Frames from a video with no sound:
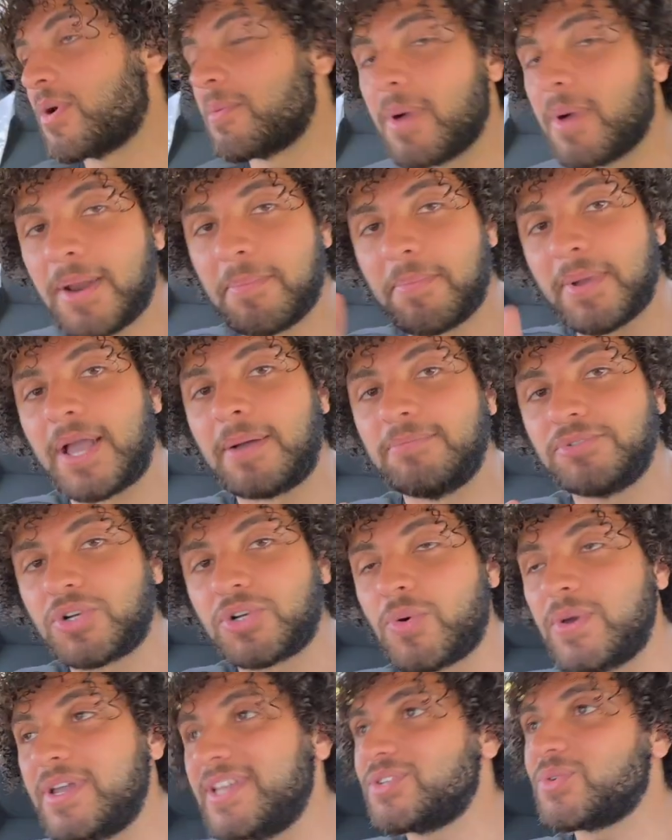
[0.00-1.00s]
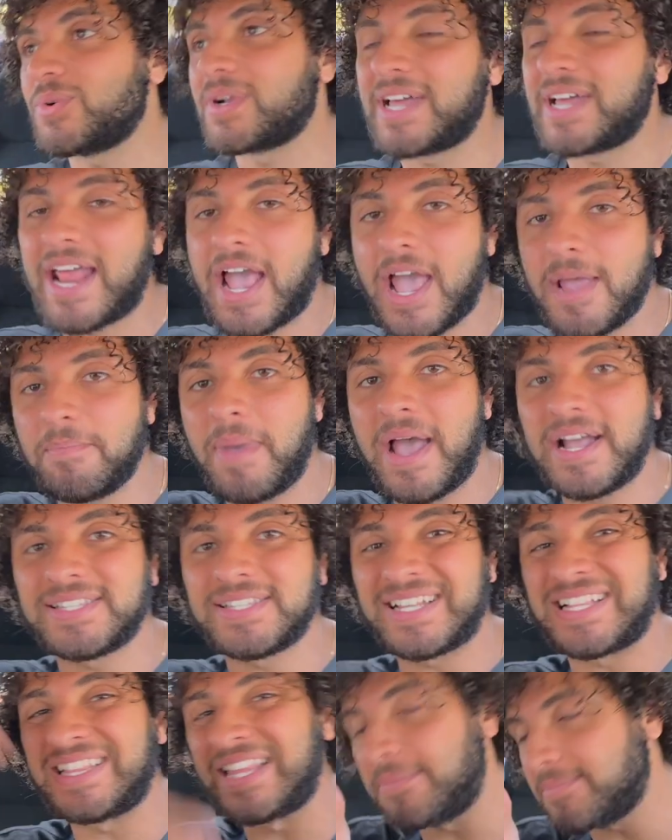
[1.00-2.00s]
about to pick up Jaquiz. We're gonna head back to
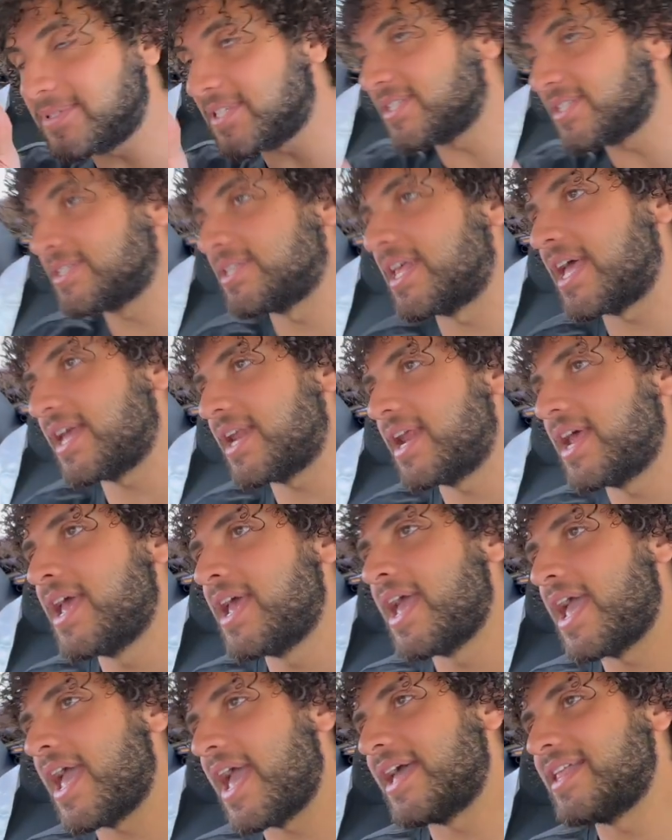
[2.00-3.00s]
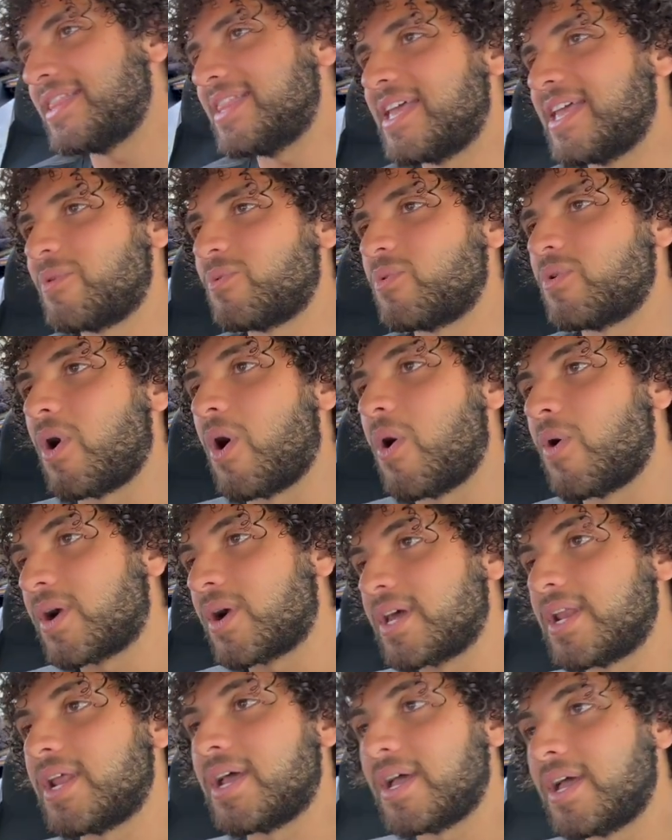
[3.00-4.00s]
Clemson tonight, and then we're all
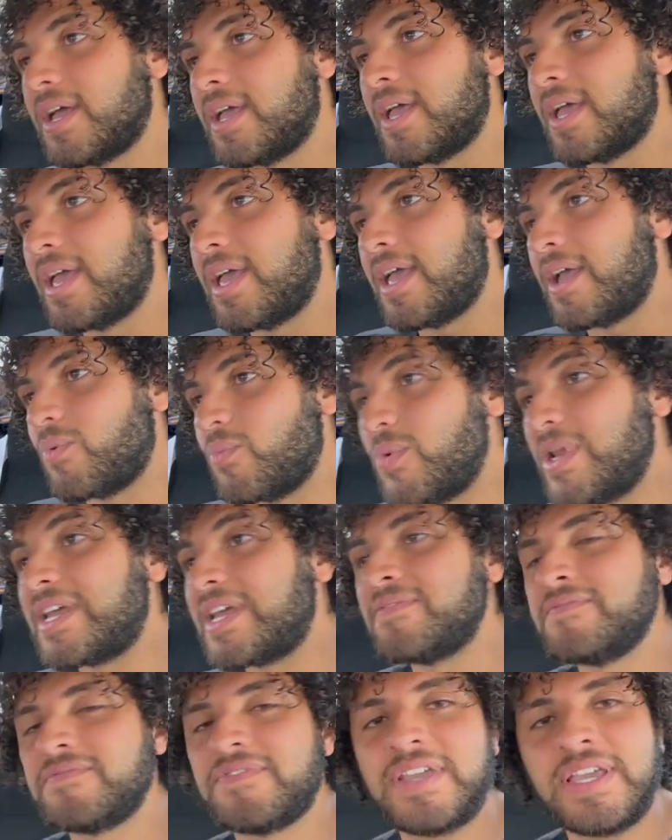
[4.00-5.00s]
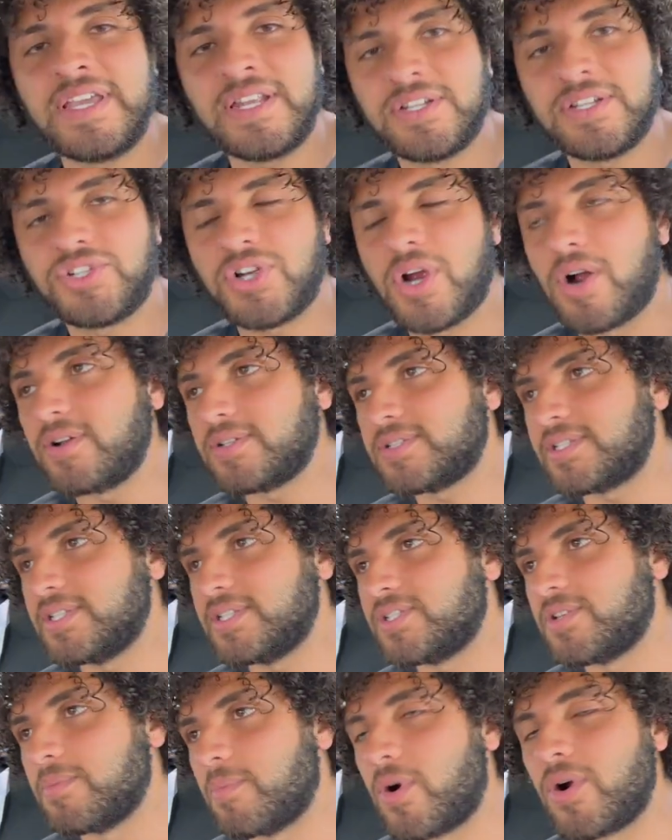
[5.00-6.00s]
gonna reconvene in Charleston
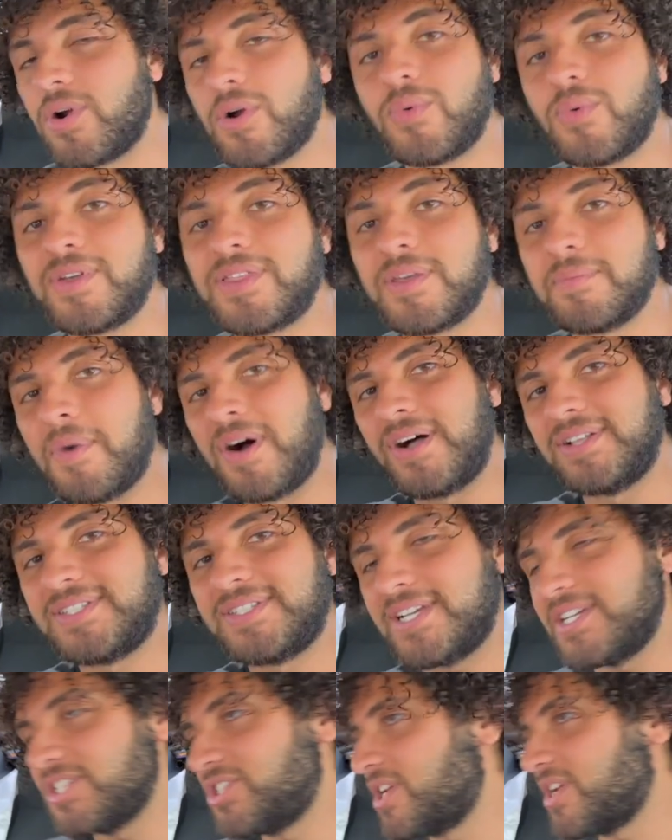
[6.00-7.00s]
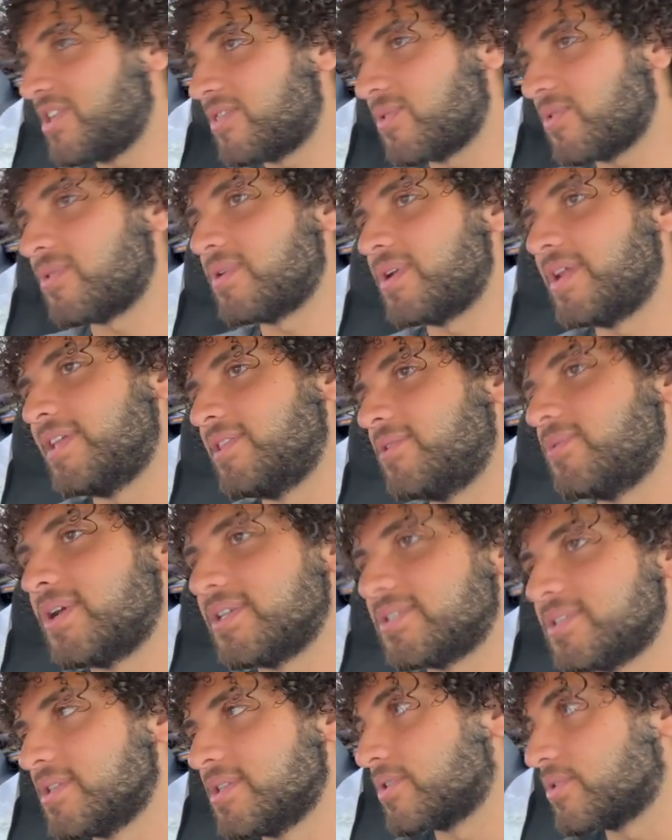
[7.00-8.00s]
tomorrow with Amante J. Thornton and the rest of the